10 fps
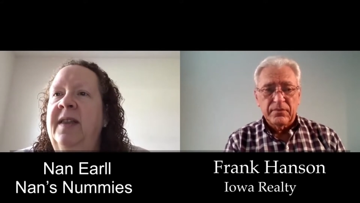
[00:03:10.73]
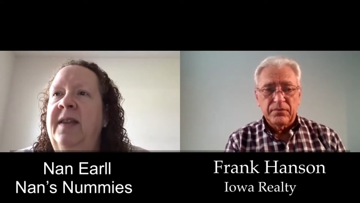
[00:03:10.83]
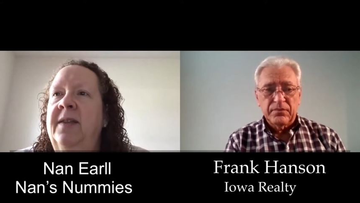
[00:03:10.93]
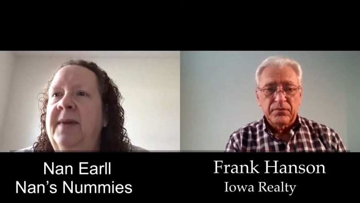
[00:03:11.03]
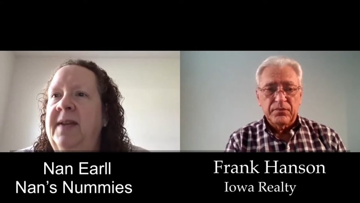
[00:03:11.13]

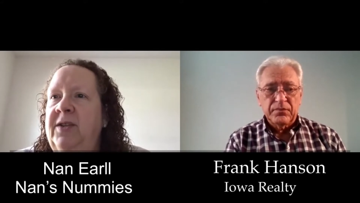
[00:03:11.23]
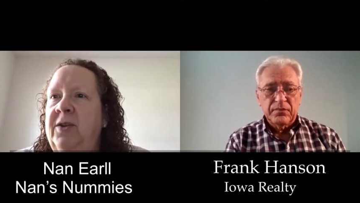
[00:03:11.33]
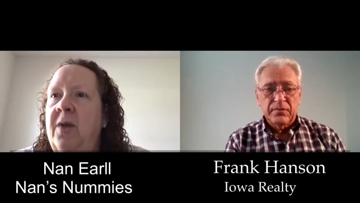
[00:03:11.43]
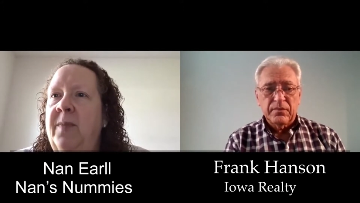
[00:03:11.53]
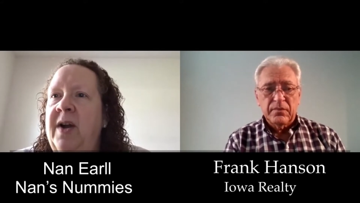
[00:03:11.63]
Speaker 1: the rest are
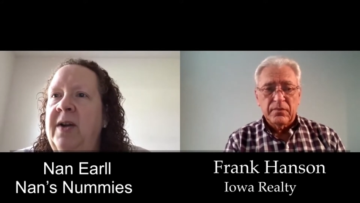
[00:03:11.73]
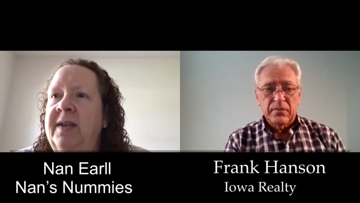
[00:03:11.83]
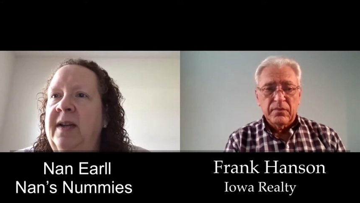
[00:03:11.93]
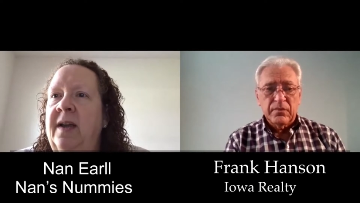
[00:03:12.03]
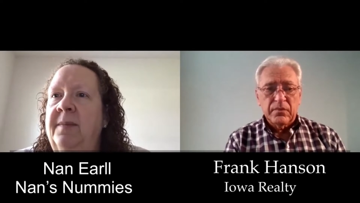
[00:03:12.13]
all part
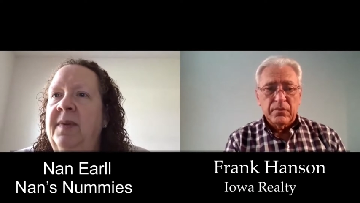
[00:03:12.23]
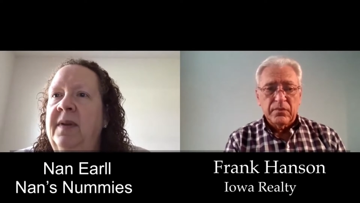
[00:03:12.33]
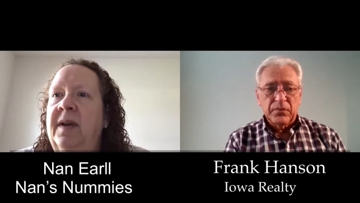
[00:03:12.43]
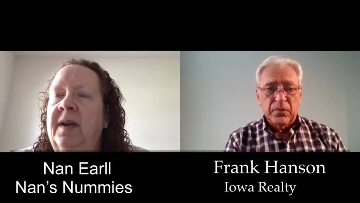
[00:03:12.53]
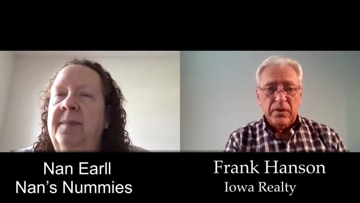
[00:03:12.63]
time.
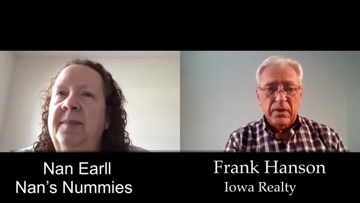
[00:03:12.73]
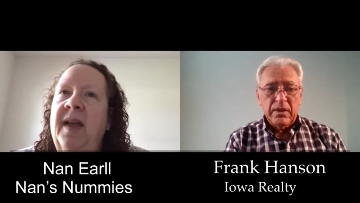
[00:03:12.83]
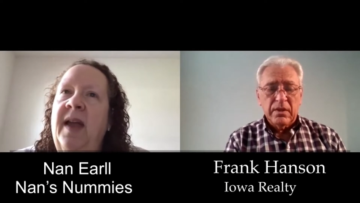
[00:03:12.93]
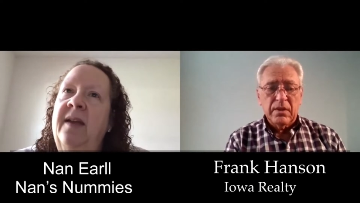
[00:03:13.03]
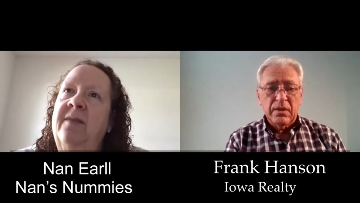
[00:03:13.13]
Um, I
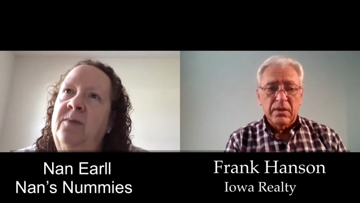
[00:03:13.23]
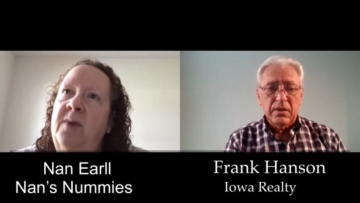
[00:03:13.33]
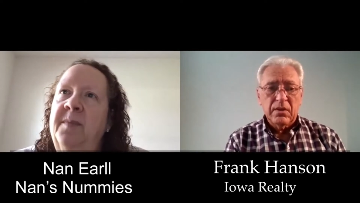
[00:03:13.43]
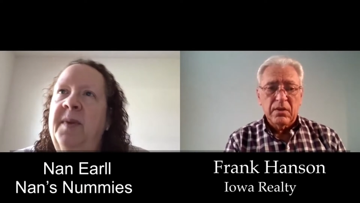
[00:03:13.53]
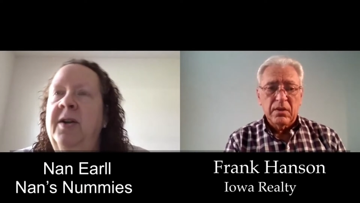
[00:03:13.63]
have
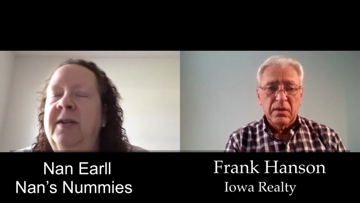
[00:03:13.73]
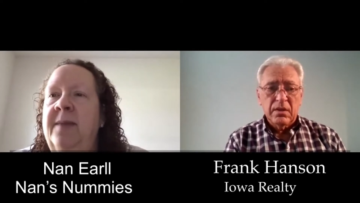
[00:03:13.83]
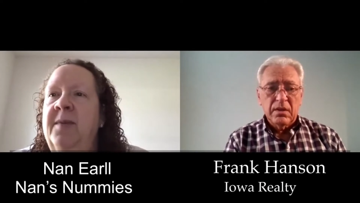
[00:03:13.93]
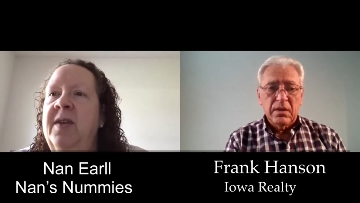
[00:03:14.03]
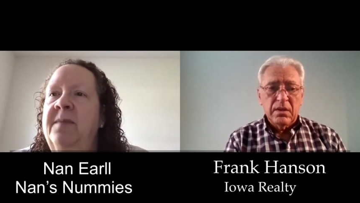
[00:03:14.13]
one part
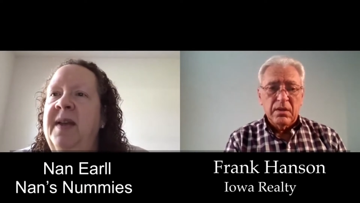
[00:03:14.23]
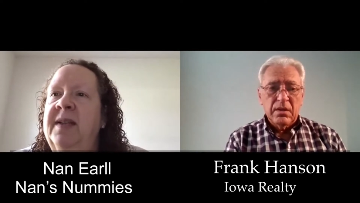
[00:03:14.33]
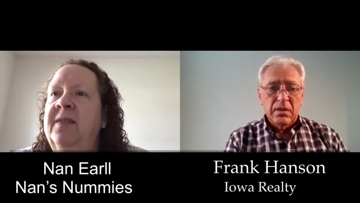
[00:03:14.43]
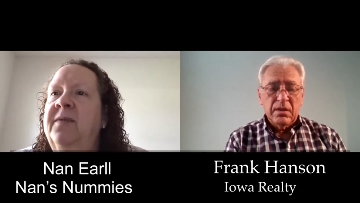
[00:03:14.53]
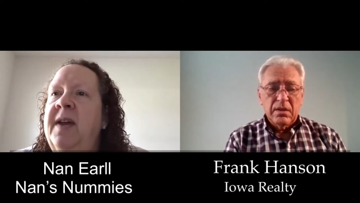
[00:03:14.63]
timer that makes
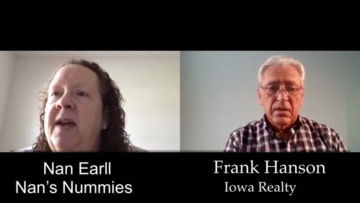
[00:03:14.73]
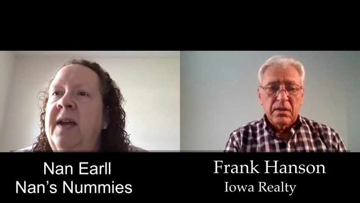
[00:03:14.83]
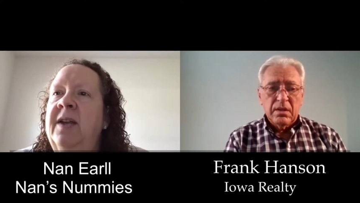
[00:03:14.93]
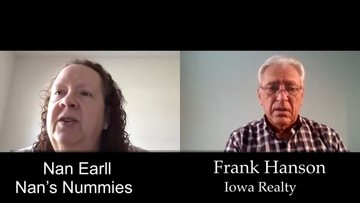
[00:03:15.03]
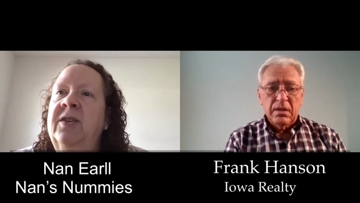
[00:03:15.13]
the
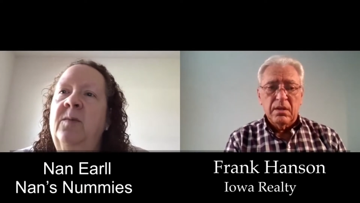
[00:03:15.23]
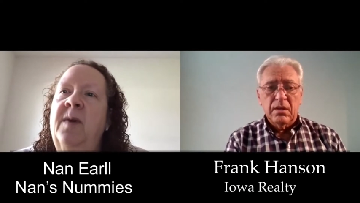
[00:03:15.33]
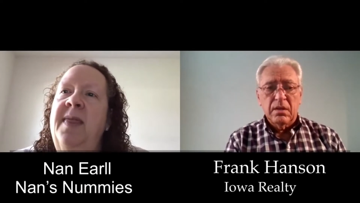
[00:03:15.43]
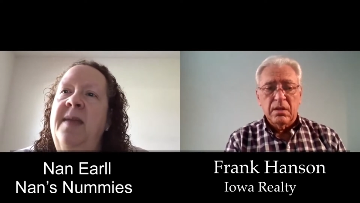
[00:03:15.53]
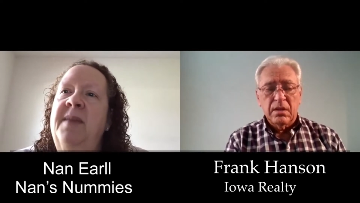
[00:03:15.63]
fudge and
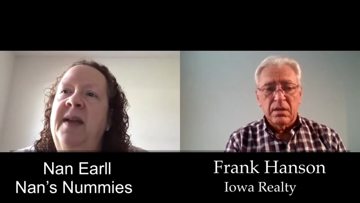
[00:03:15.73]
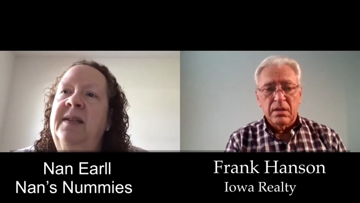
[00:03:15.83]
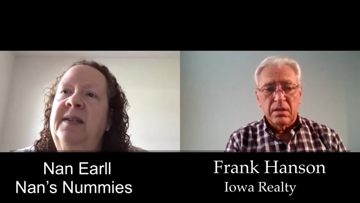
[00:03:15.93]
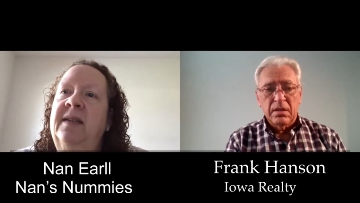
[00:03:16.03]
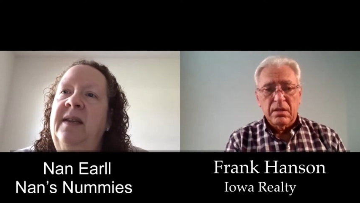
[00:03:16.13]
one that
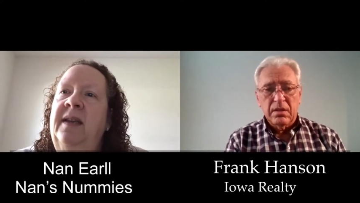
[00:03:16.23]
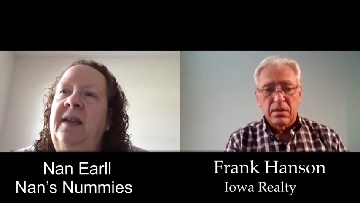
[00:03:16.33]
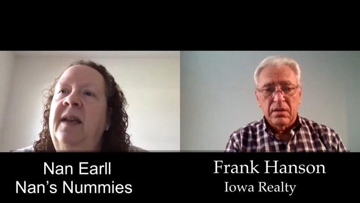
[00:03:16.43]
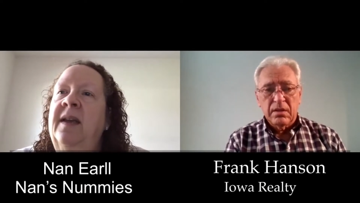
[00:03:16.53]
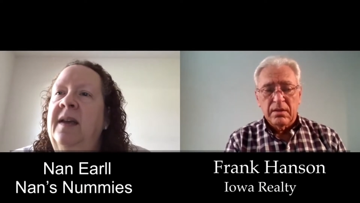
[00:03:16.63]
makes the
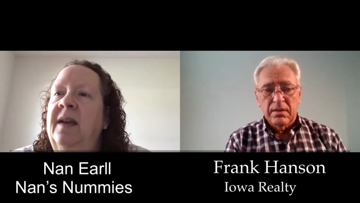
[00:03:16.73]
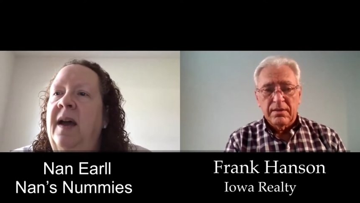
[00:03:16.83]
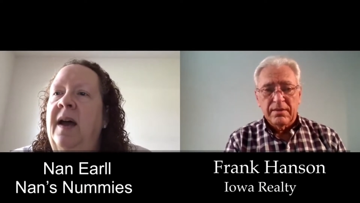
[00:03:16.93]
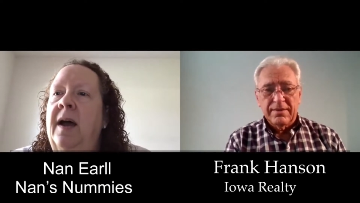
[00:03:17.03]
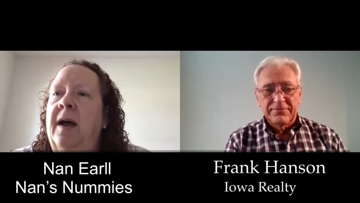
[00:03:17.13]

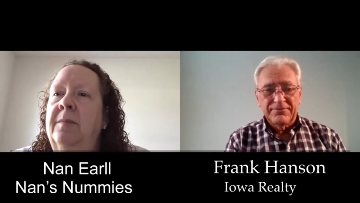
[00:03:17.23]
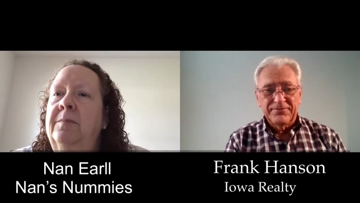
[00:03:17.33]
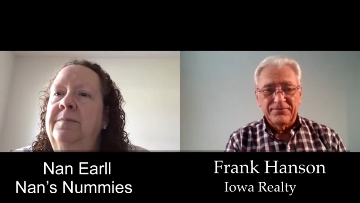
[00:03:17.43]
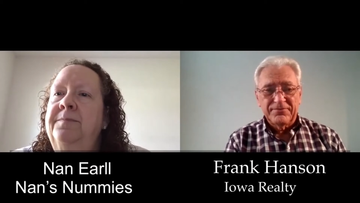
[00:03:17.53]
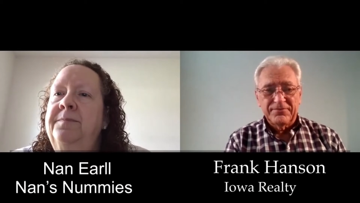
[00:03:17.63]
um,
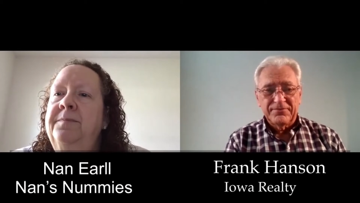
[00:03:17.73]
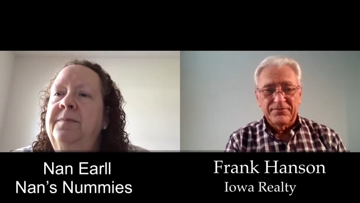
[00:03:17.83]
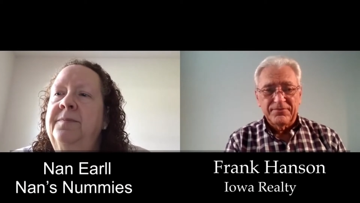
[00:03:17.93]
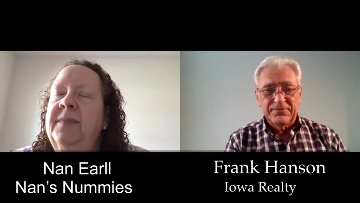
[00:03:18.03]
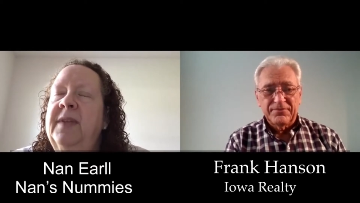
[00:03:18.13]

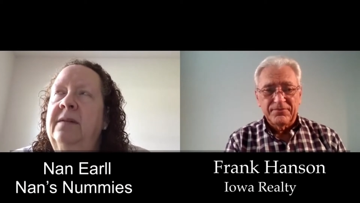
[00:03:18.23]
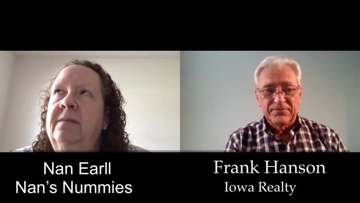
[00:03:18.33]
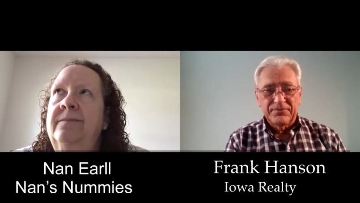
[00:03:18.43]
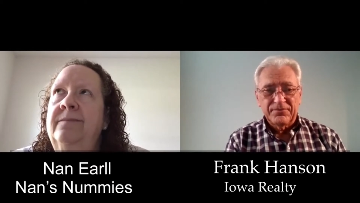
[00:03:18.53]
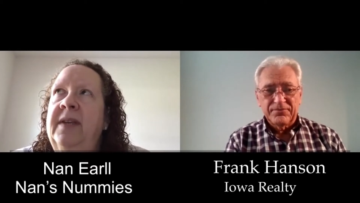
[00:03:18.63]

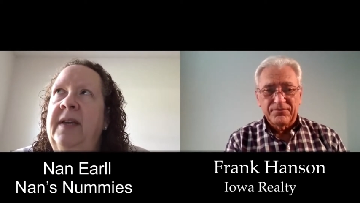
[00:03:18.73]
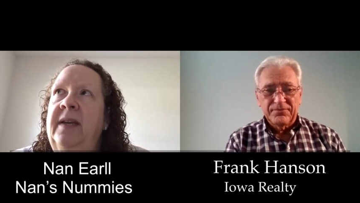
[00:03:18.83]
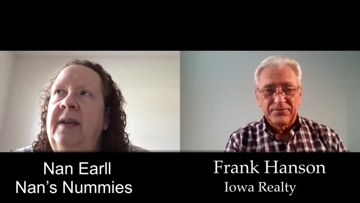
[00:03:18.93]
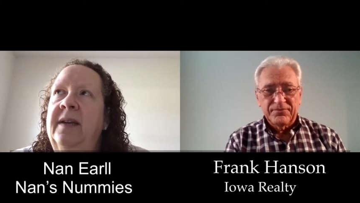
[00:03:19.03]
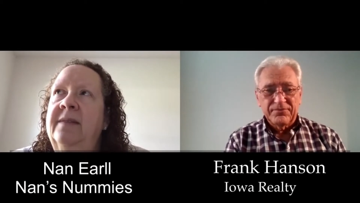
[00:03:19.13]

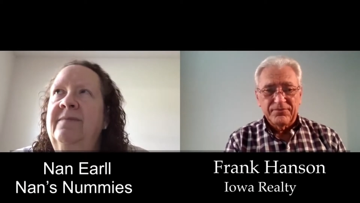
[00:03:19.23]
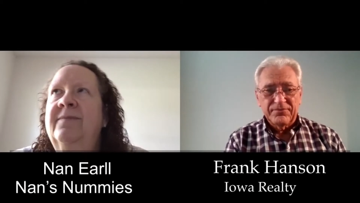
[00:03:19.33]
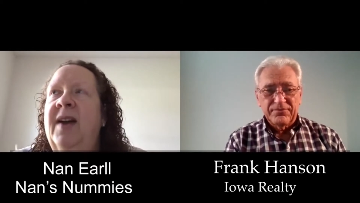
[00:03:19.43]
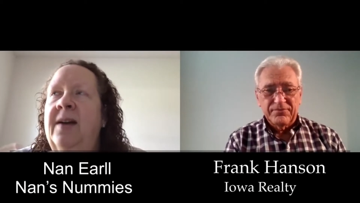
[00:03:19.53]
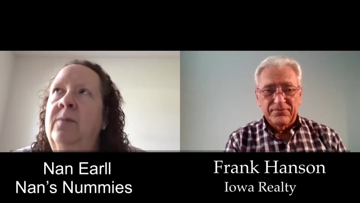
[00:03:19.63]
the
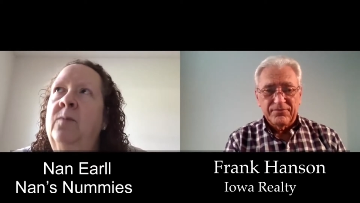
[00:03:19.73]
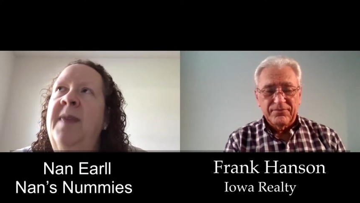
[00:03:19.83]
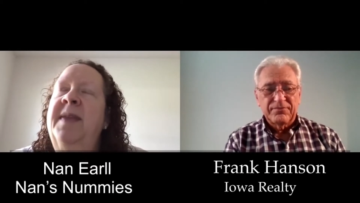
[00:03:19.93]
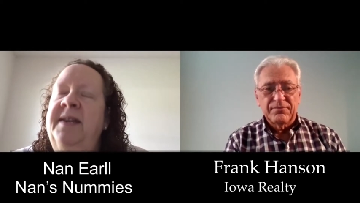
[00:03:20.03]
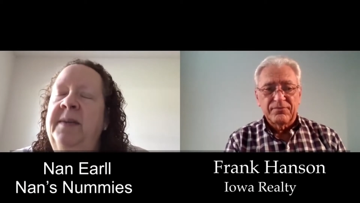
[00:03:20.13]
well, one
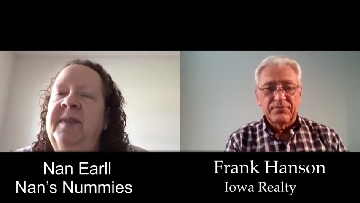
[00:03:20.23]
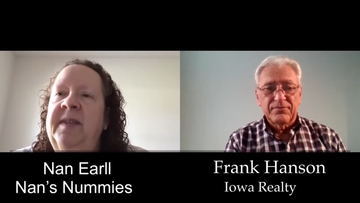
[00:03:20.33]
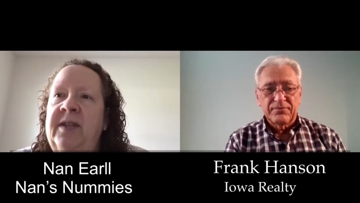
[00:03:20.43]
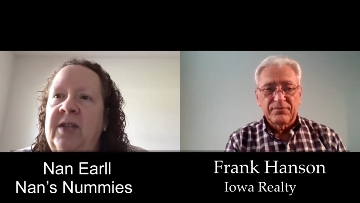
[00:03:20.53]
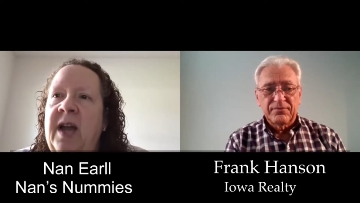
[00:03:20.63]
that dips the
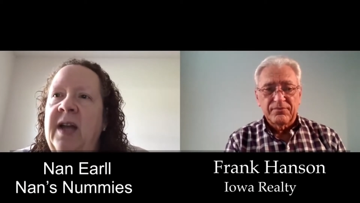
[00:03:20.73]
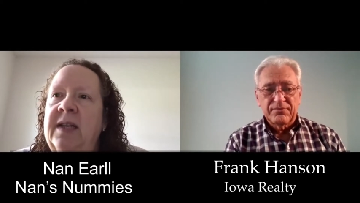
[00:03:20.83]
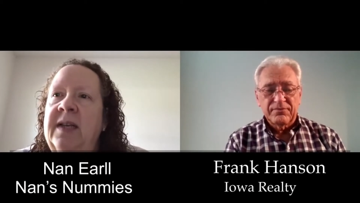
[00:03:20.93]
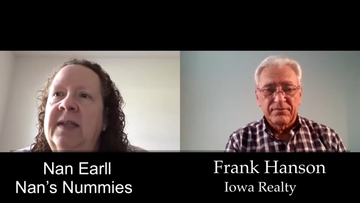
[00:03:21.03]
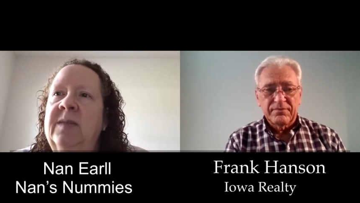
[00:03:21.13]

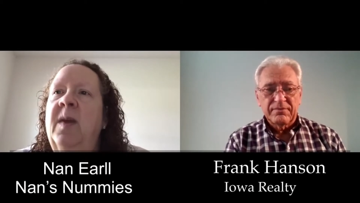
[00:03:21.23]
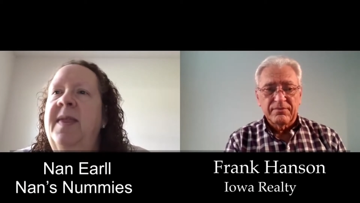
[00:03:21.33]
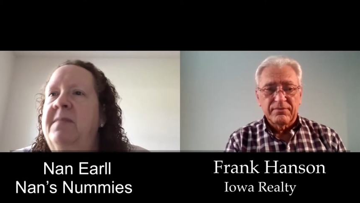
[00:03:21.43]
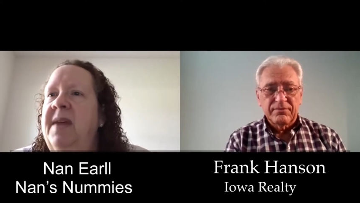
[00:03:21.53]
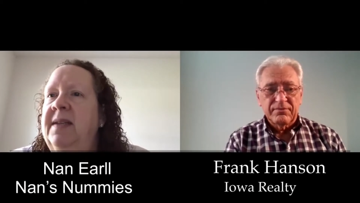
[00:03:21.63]
chocolates, one
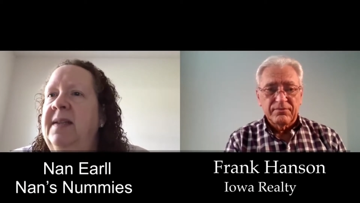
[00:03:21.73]
that makes the